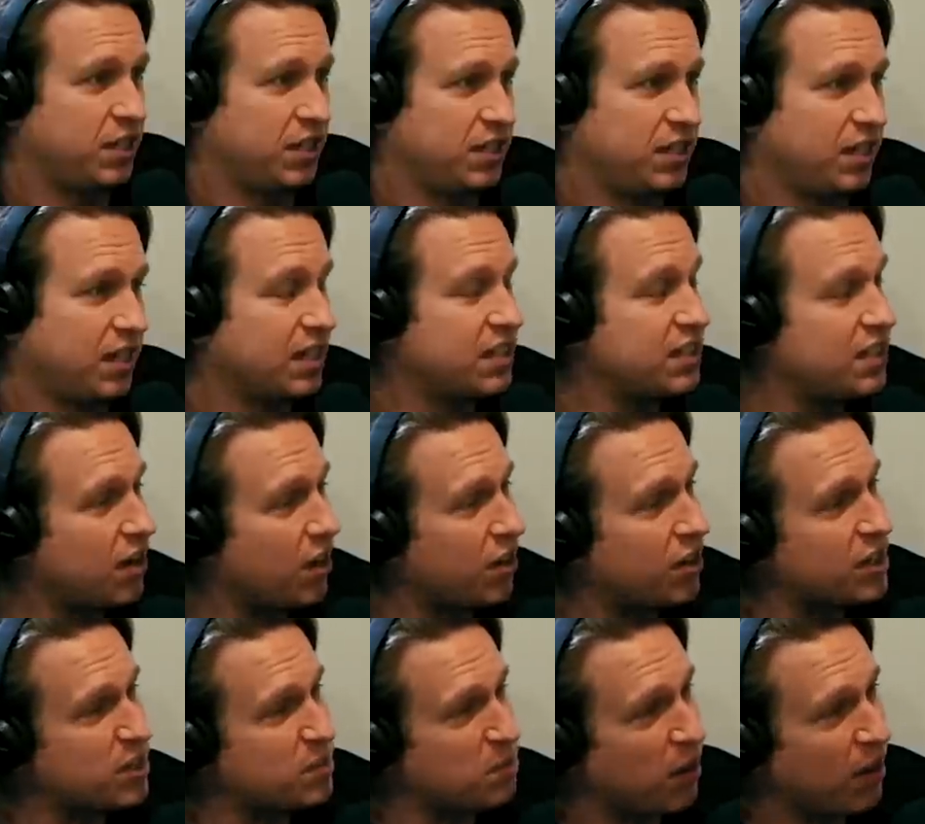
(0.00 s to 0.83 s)
She has to listen to
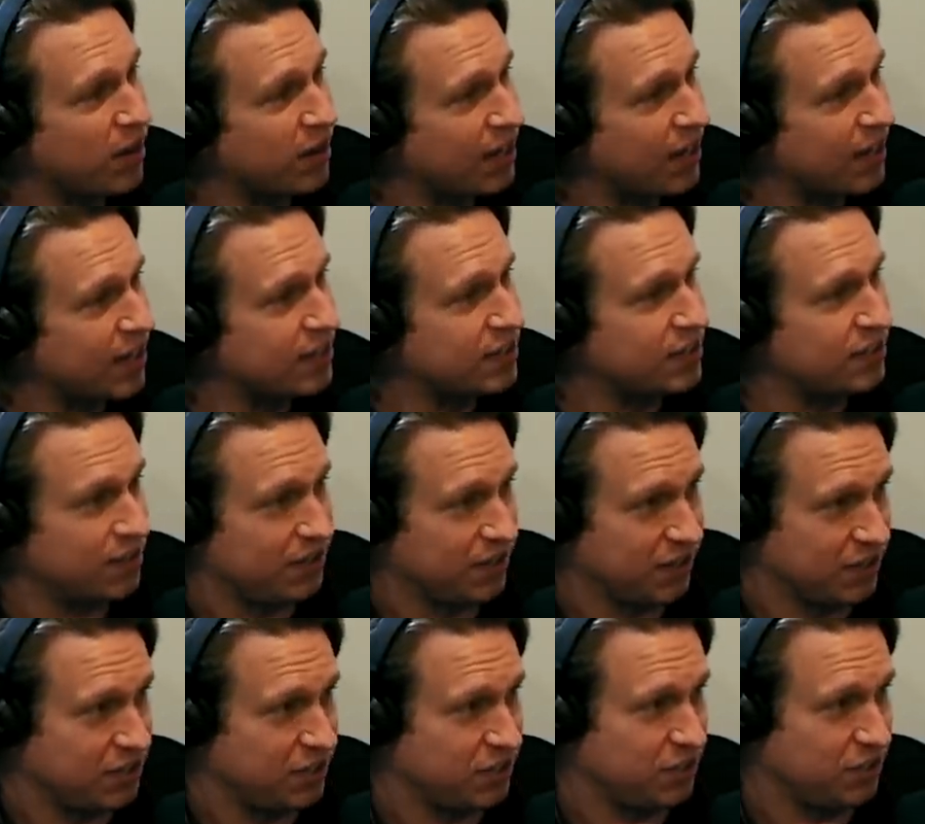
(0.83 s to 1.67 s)
all these podcasts. You
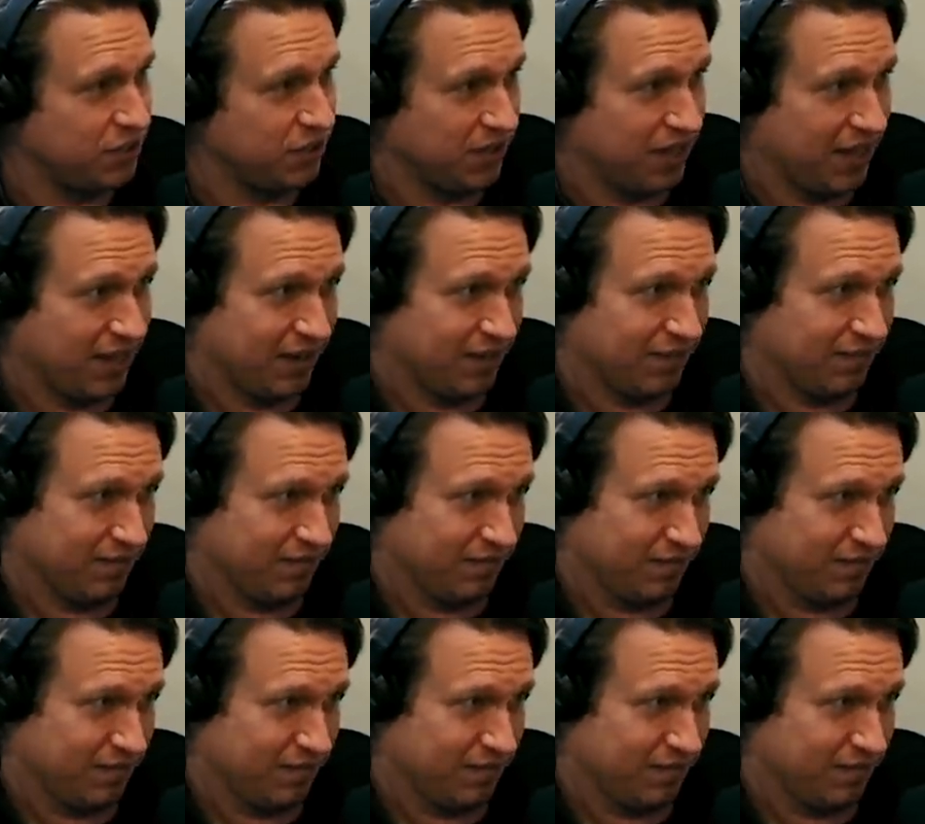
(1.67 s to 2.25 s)
think she's doing that?